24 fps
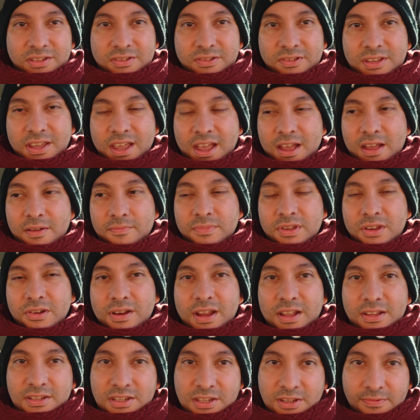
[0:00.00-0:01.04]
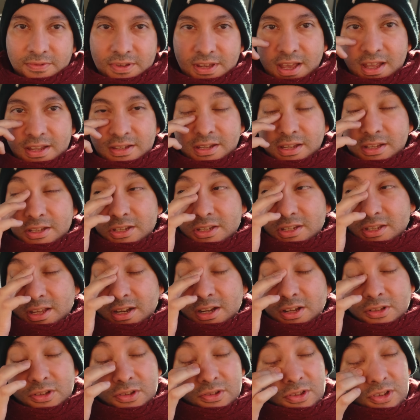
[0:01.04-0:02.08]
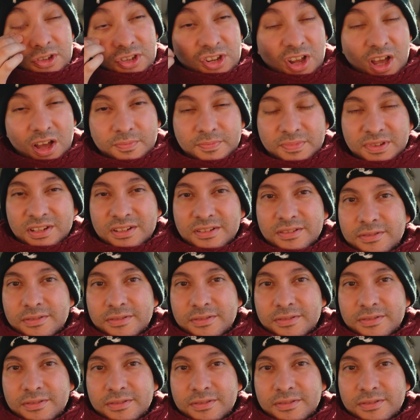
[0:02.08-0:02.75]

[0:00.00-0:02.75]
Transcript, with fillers: So yeah, I'm here at CVS. I just gotta do the shopping.